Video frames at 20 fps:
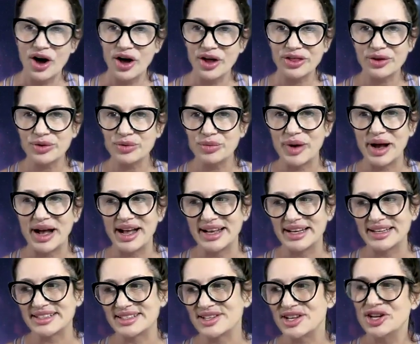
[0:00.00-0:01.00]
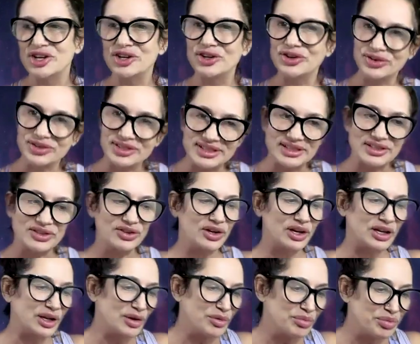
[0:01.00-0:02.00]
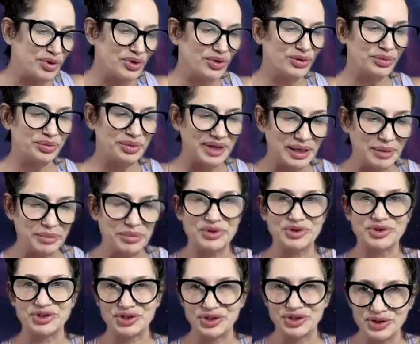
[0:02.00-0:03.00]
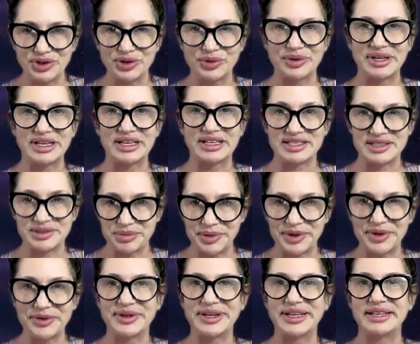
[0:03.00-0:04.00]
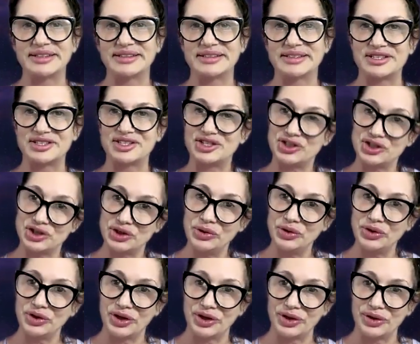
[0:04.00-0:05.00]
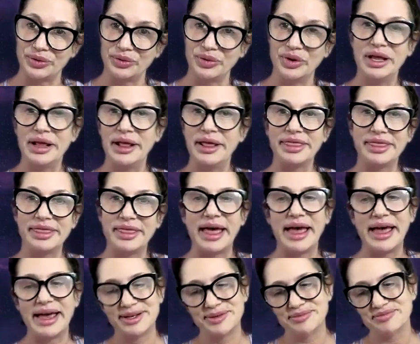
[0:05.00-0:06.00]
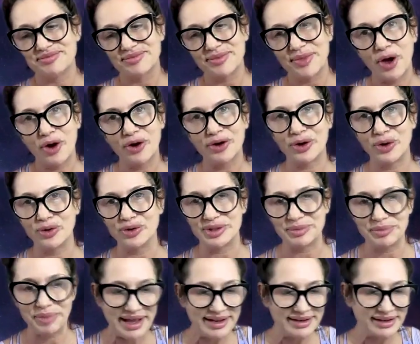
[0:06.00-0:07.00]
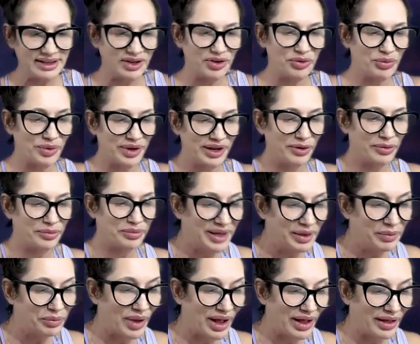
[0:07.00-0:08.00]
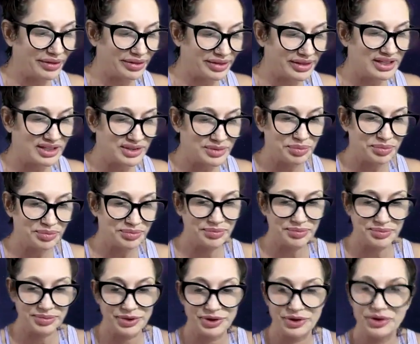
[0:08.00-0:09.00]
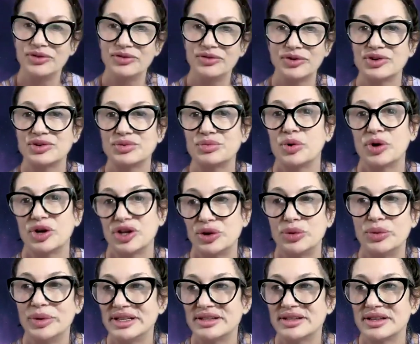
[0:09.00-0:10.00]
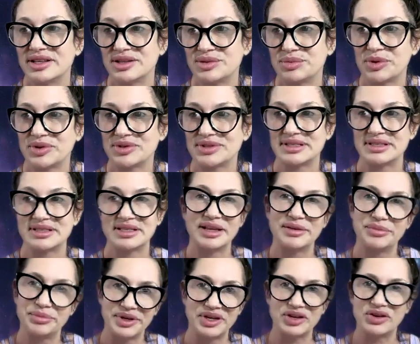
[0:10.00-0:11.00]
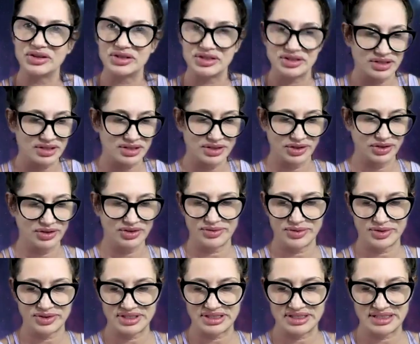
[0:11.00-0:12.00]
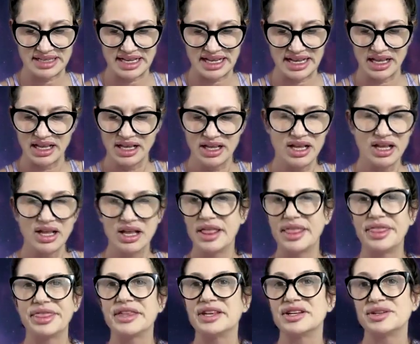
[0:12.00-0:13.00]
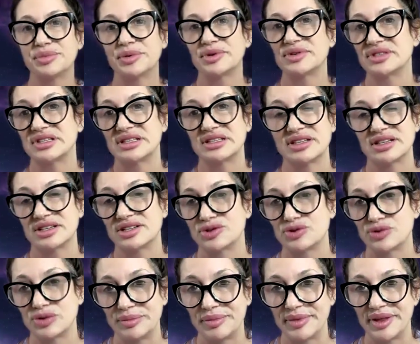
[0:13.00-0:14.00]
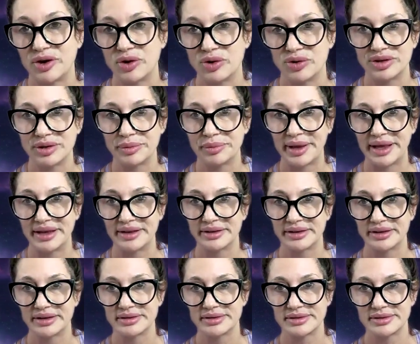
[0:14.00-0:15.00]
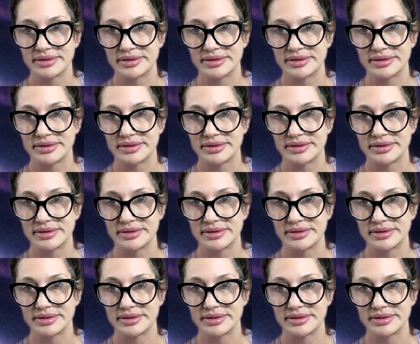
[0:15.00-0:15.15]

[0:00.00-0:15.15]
Otherwise, you're still going to pull people to you and experiences to you that are codependent, where meanwhile, the universe brought you into this person's life because the universe is saying, this person's extremely codependent.